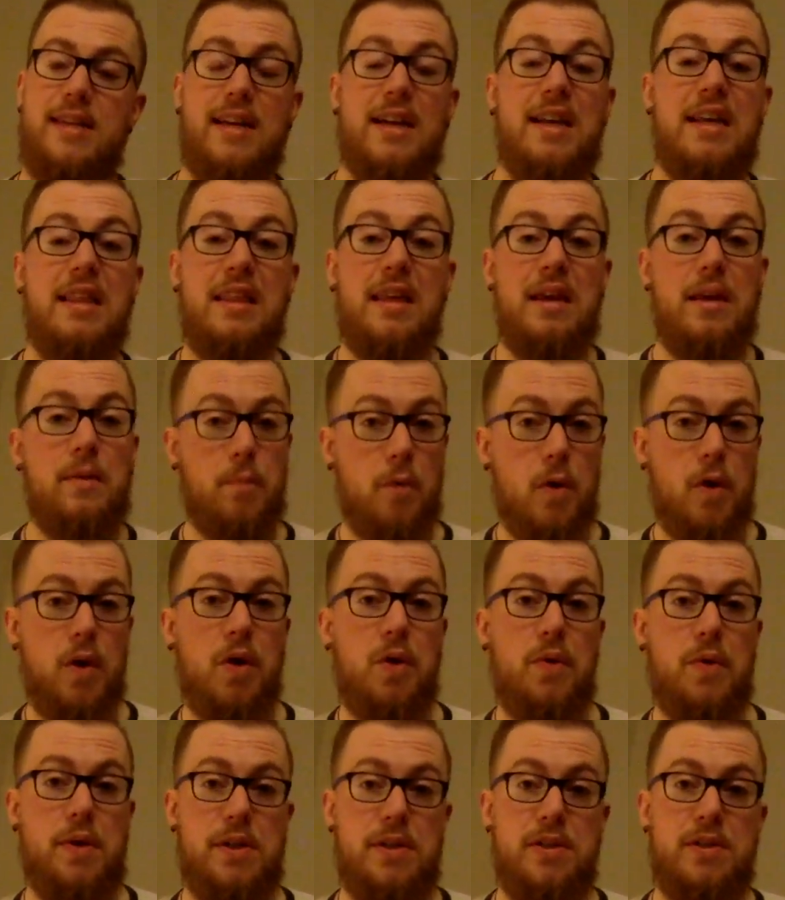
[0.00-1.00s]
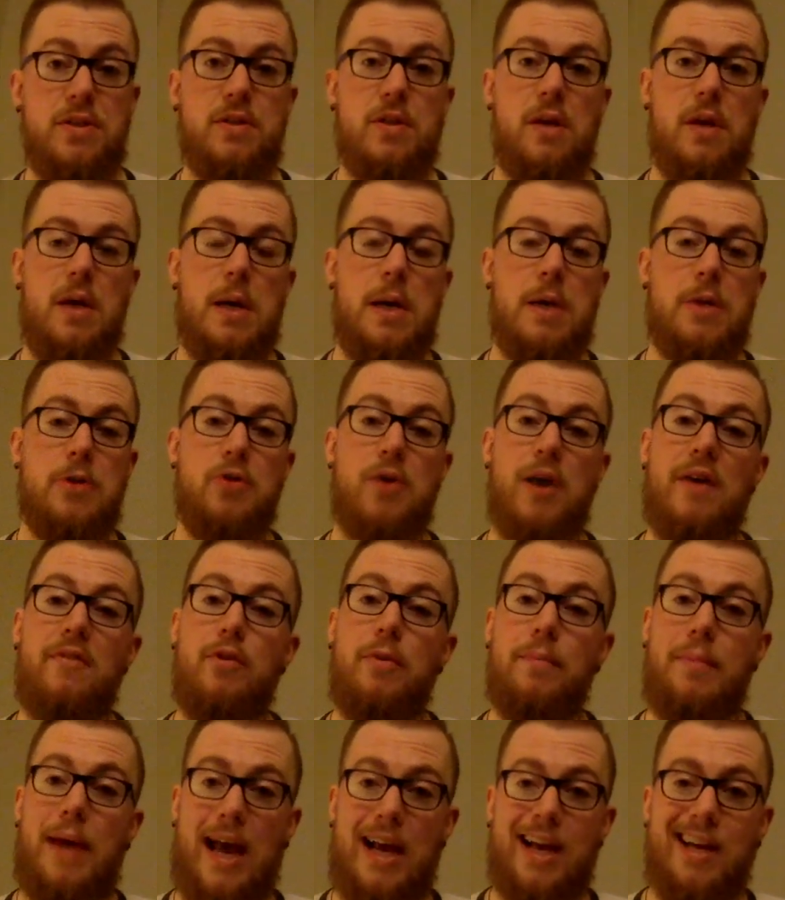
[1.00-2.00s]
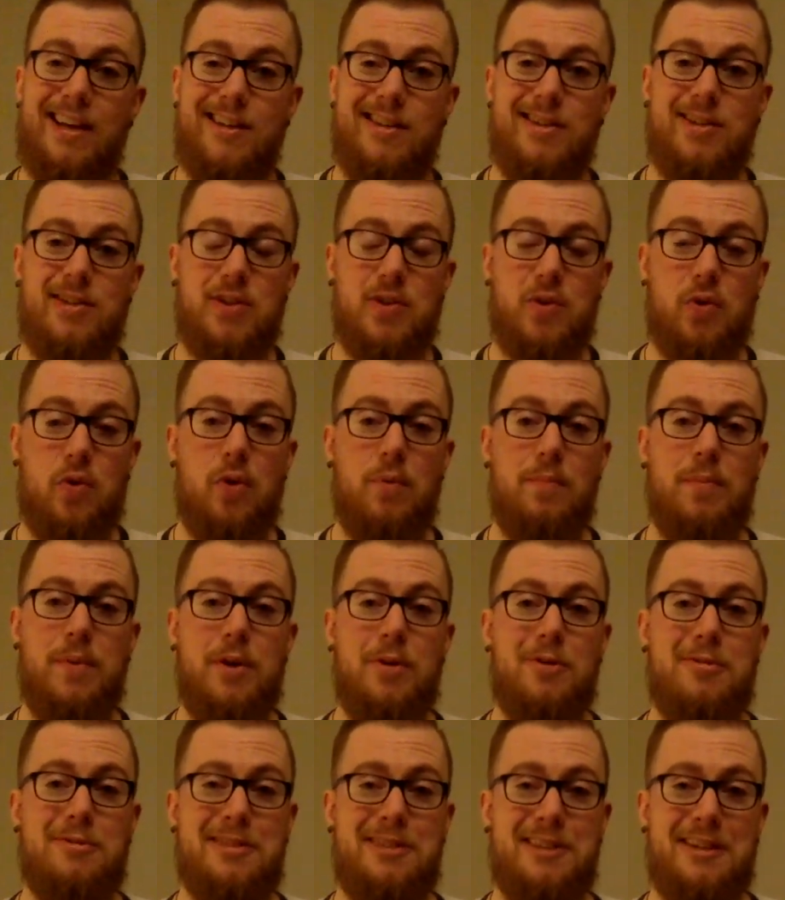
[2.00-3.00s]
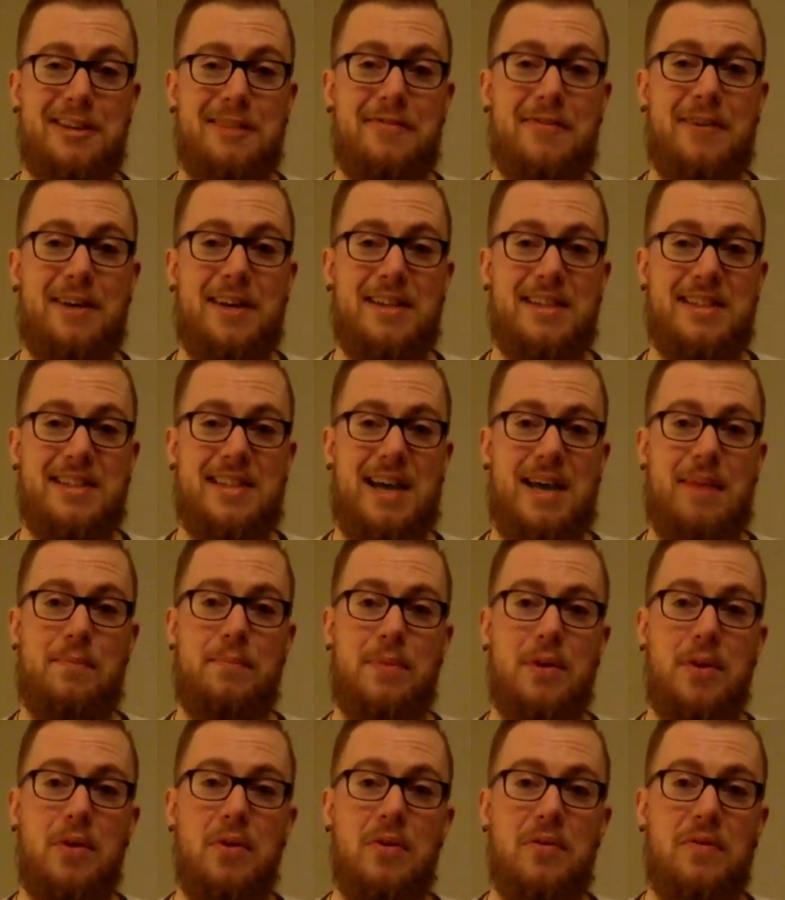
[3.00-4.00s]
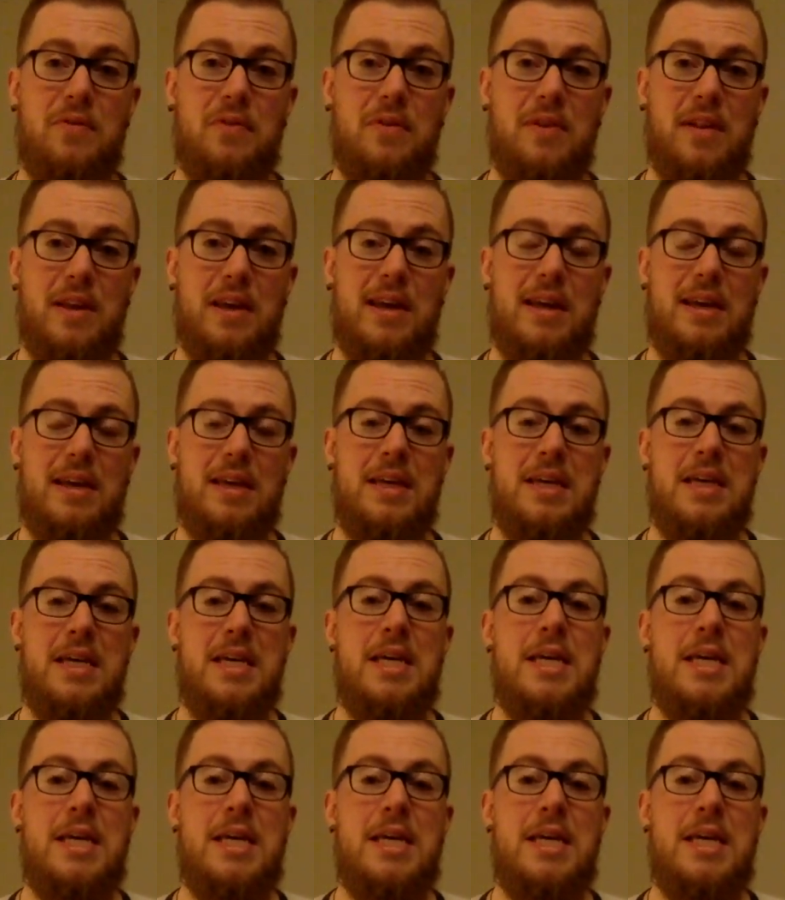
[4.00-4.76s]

And I think Mercury's travel back into Scorpio signifies that beautifully.